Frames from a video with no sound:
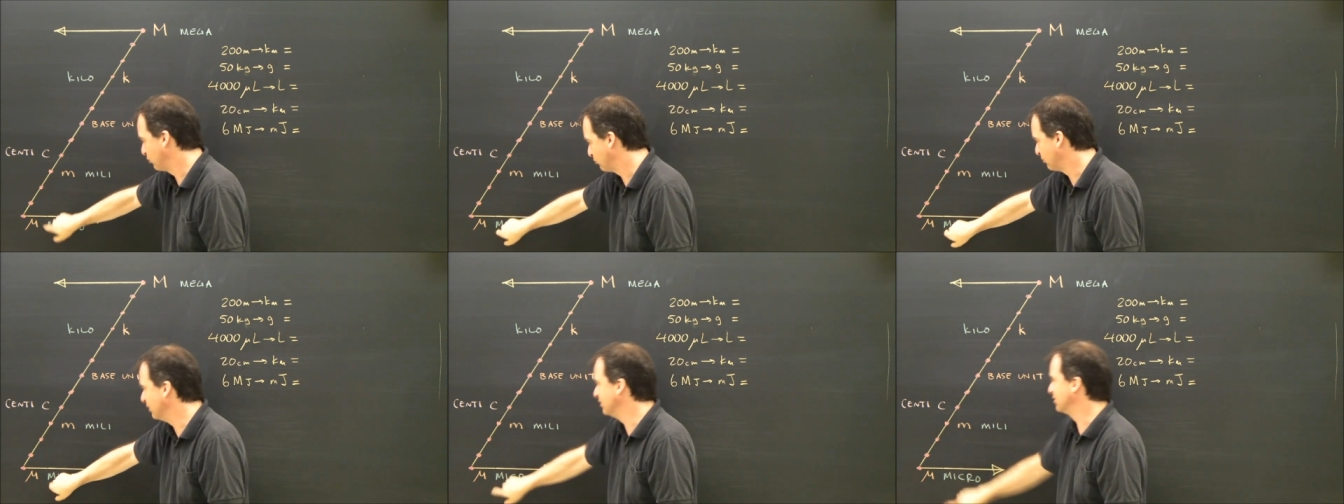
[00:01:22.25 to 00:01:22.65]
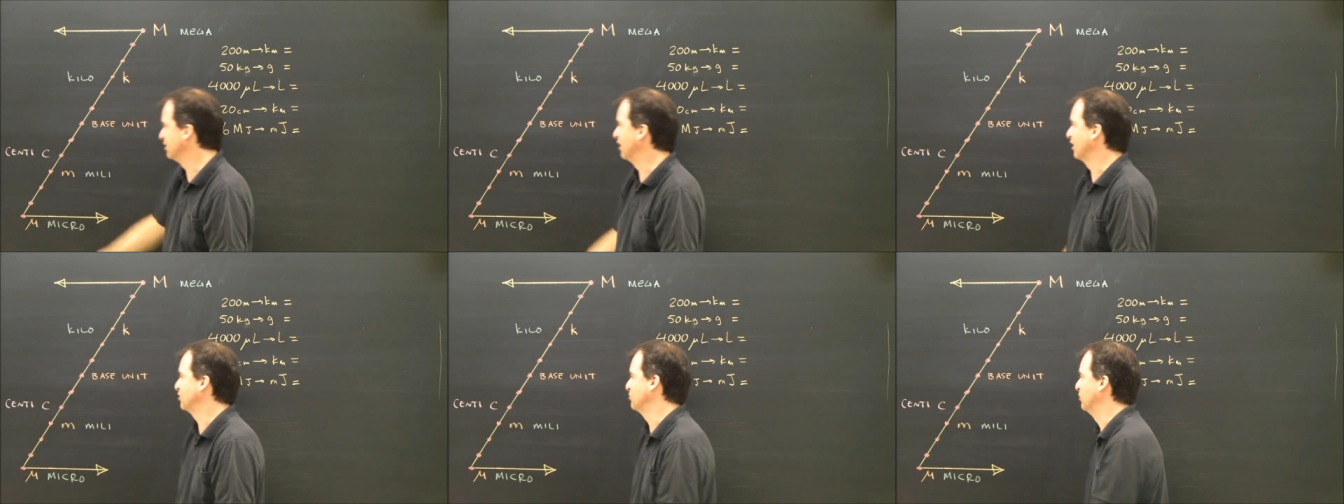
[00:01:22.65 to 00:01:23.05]
3 is the
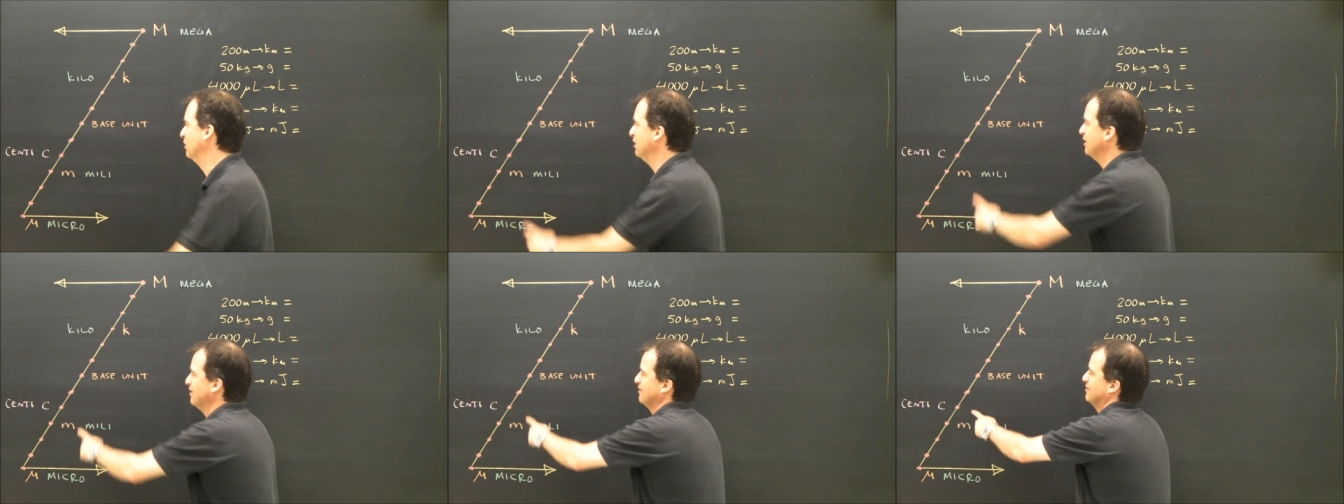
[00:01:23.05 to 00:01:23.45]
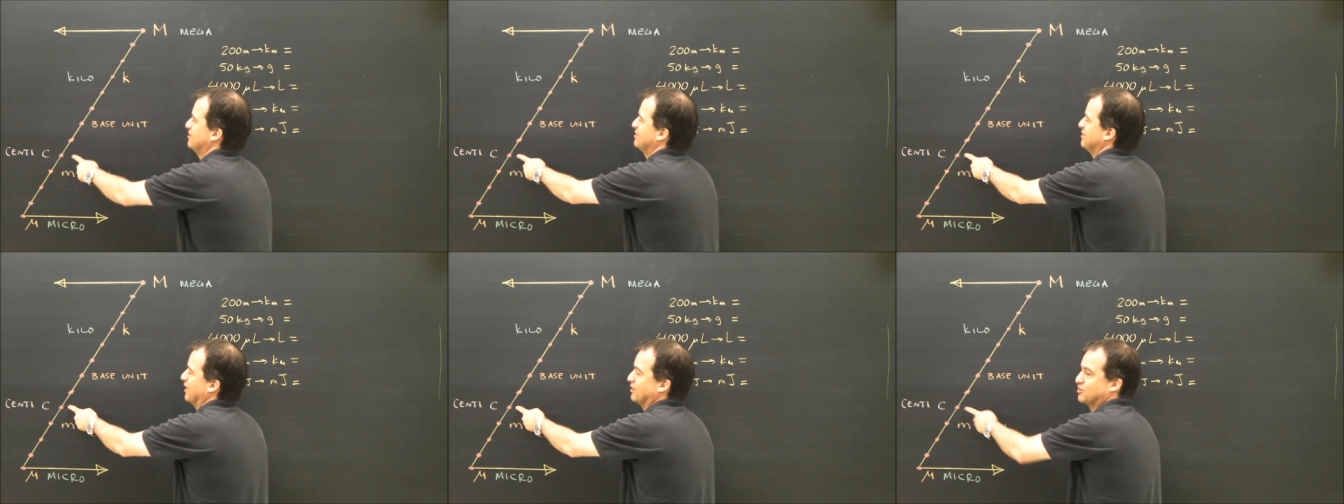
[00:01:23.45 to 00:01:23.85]
next one. This is
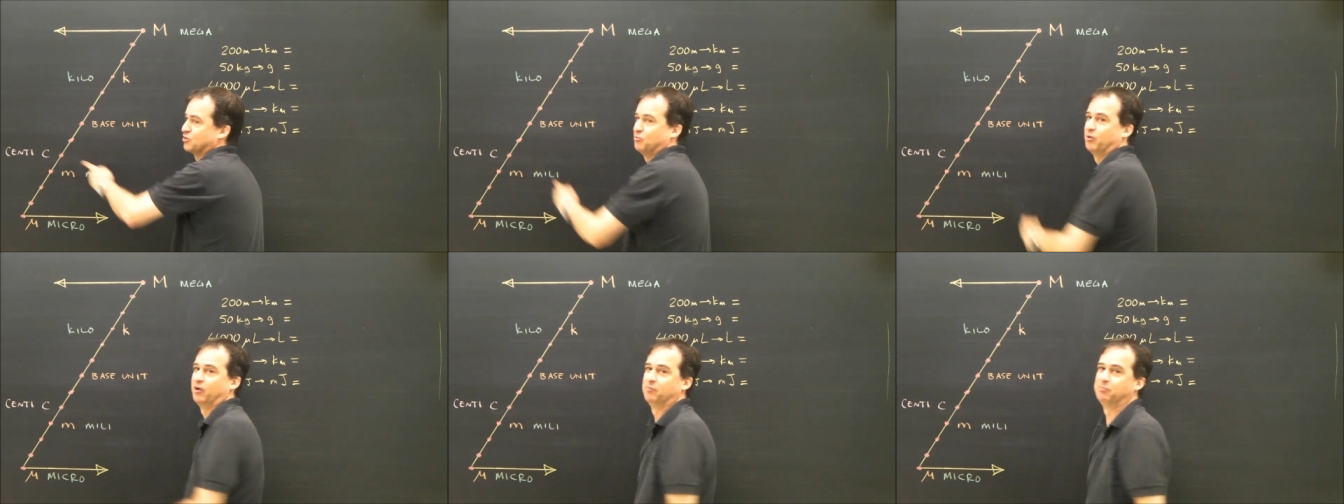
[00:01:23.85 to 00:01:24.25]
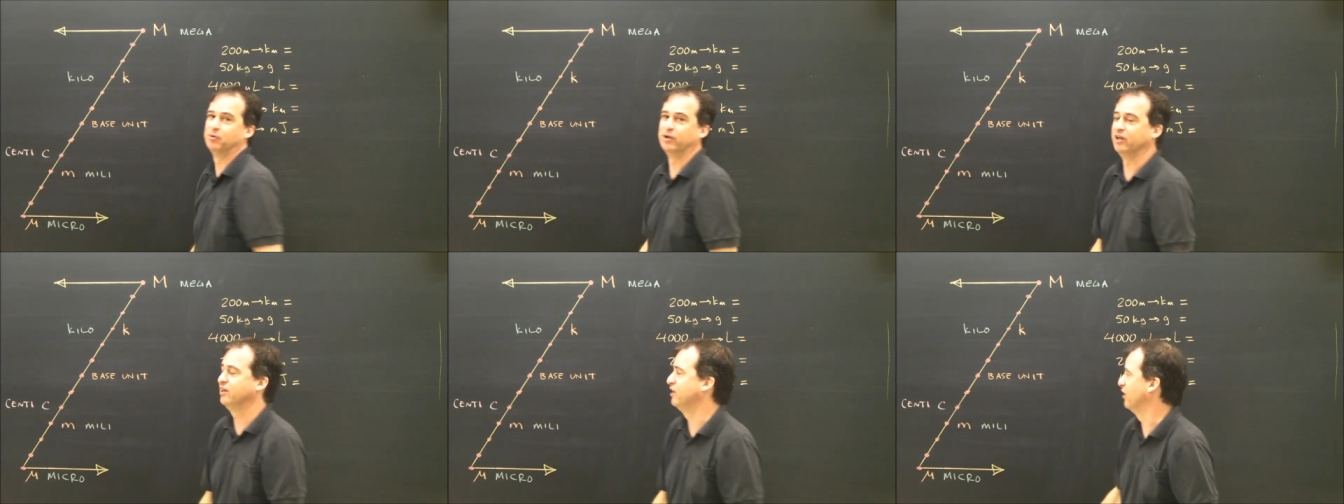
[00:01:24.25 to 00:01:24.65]
the extra one I
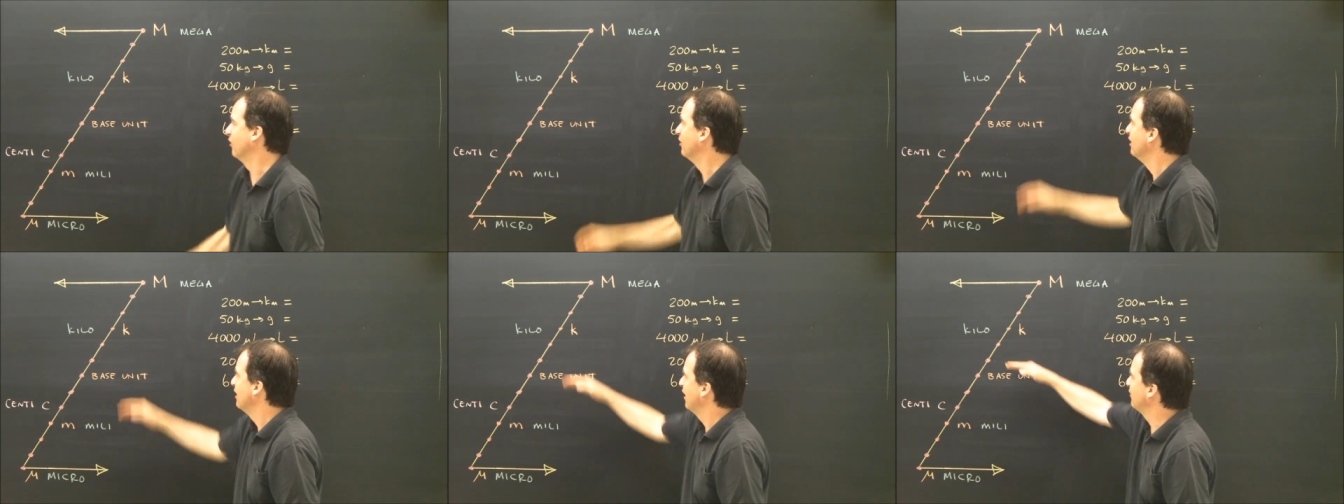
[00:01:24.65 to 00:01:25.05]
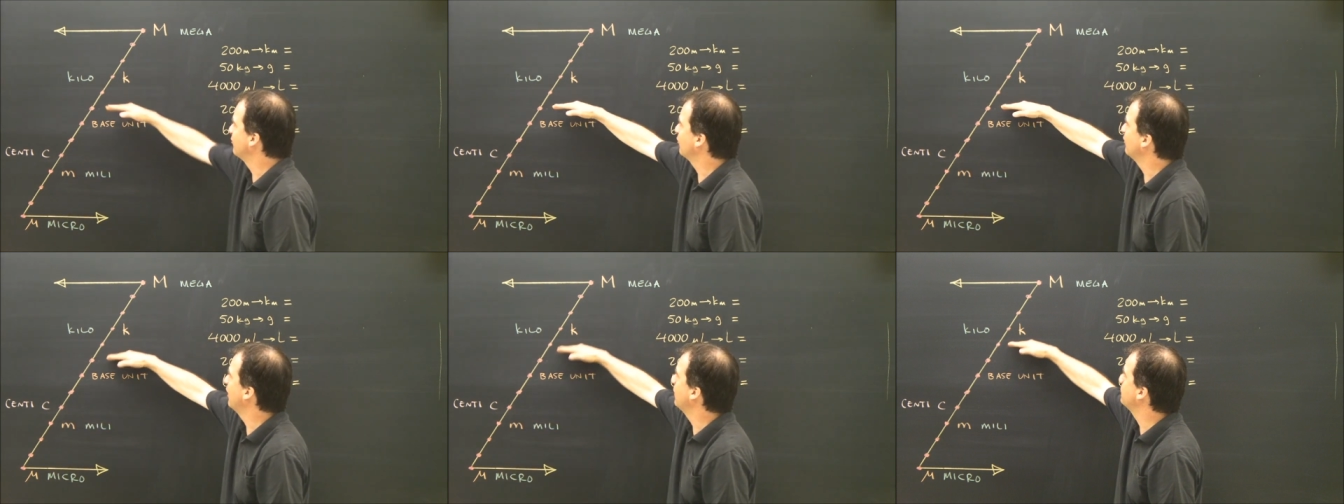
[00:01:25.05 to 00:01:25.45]
put in here. And
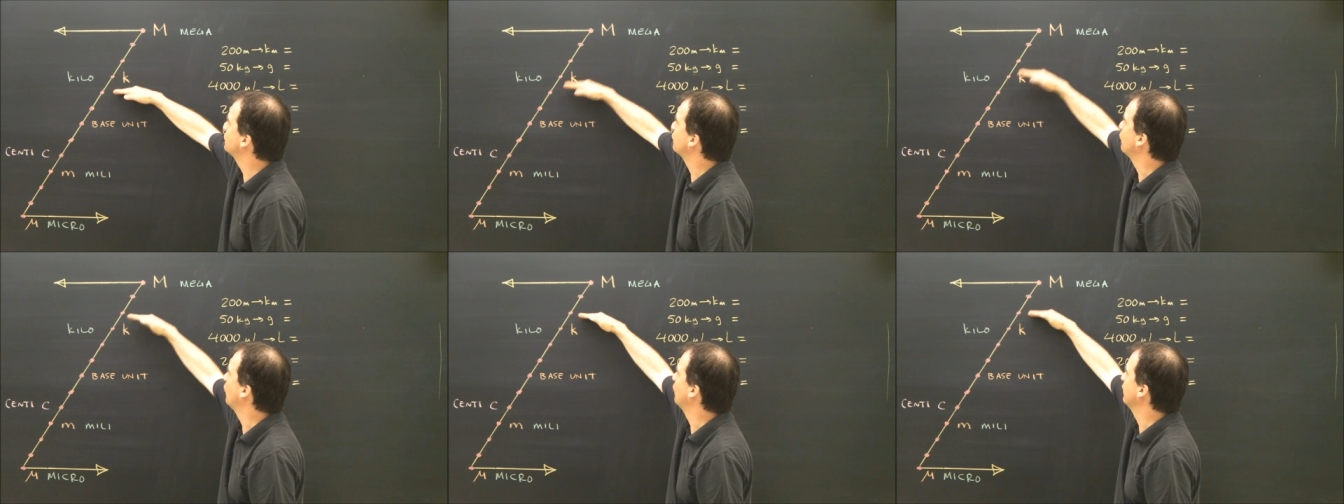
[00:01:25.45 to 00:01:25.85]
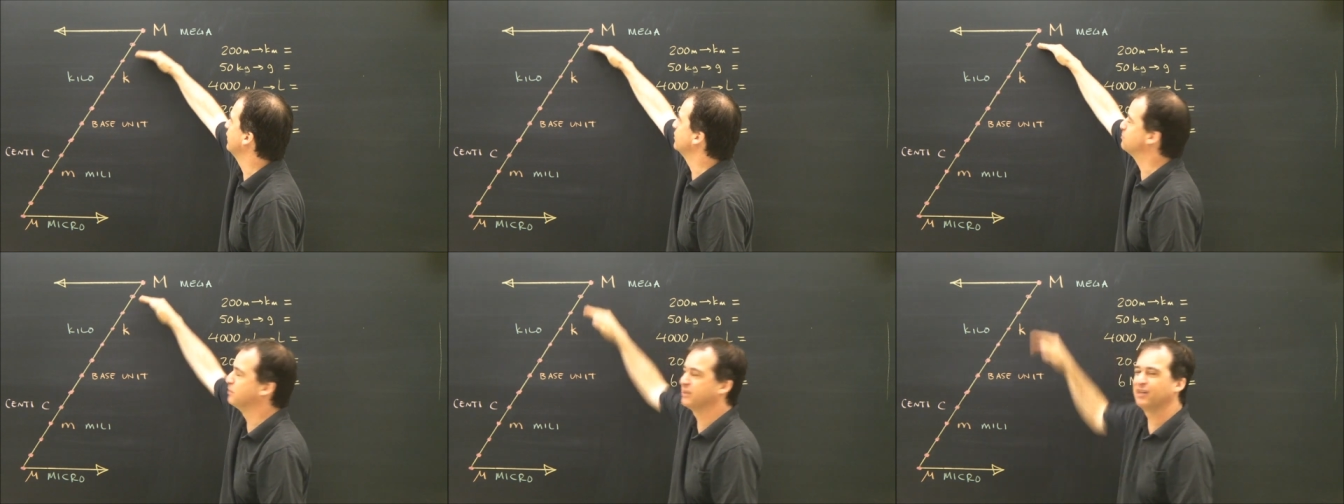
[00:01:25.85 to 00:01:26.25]
there are names for all
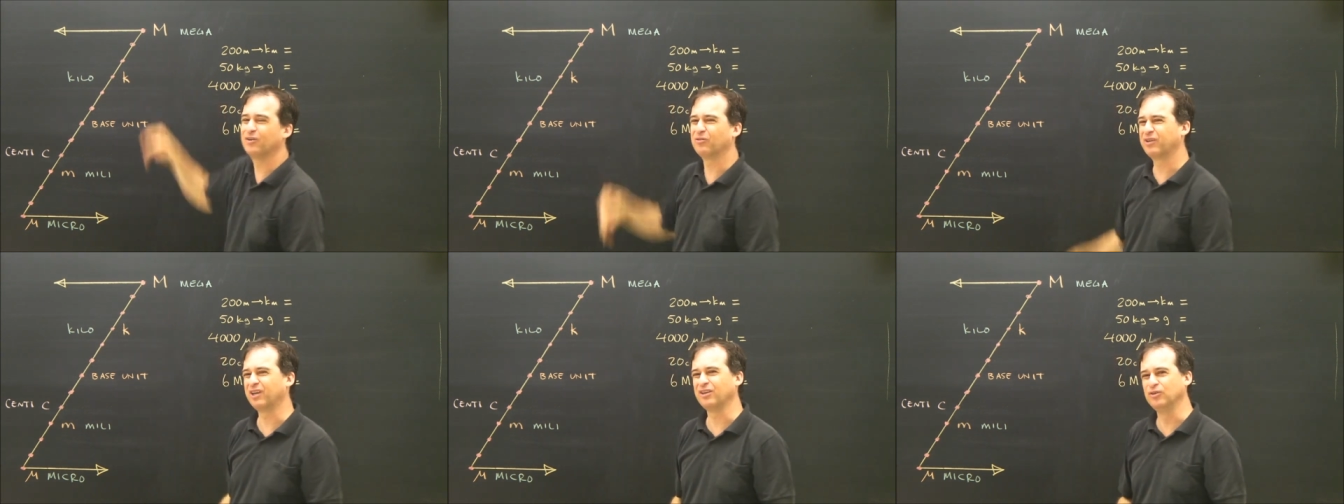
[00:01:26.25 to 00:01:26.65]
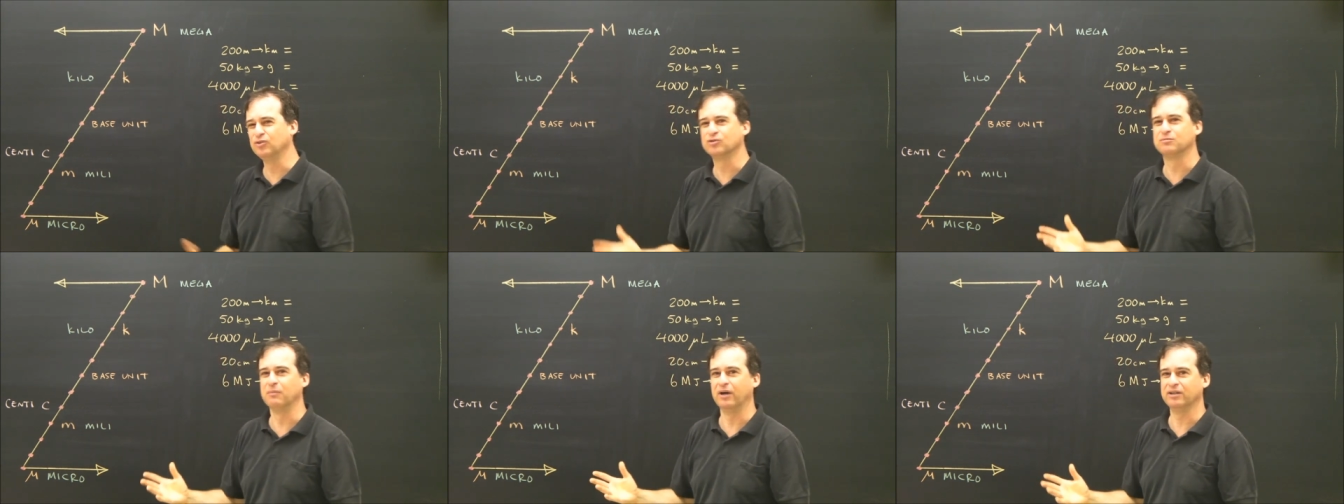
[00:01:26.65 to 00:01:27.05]
these, but they don't get
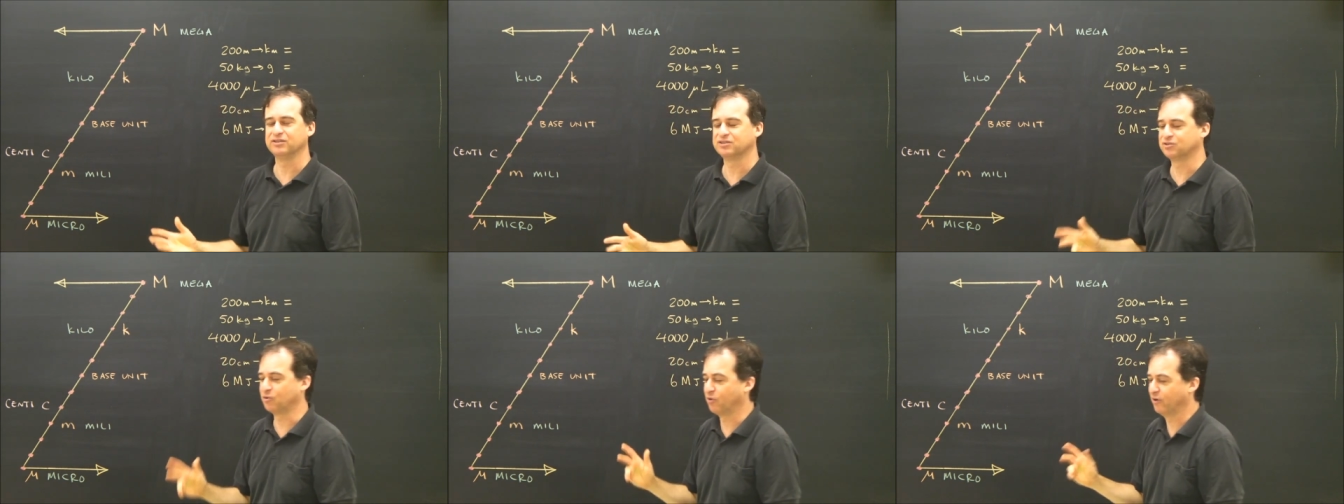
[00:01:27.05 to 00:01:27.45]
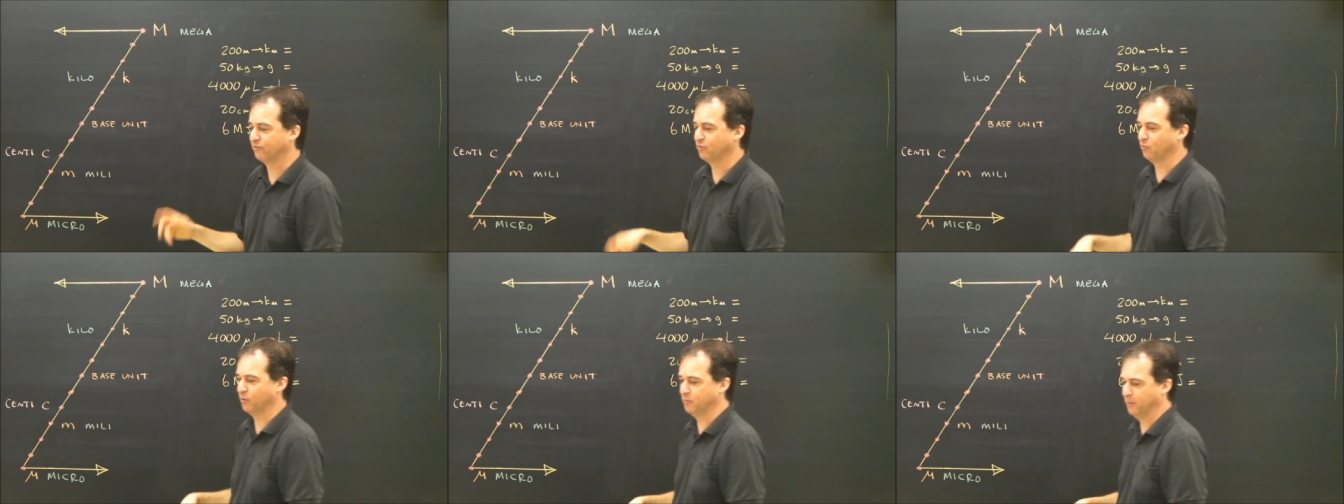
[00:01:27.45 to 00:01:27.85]
used much, so I don't have
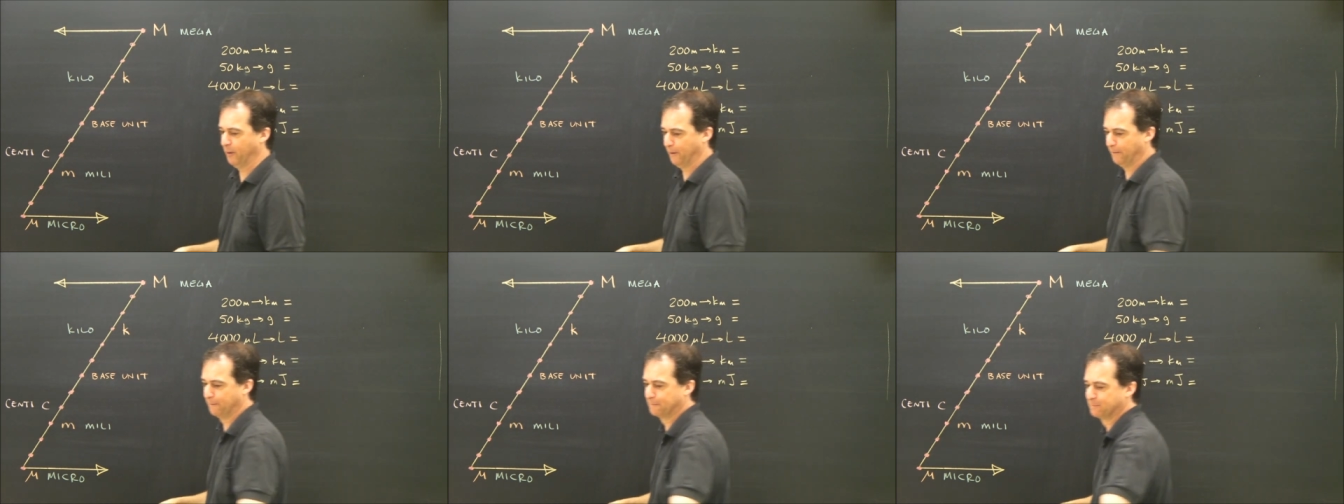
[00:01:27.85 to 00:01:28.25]
to worry about it.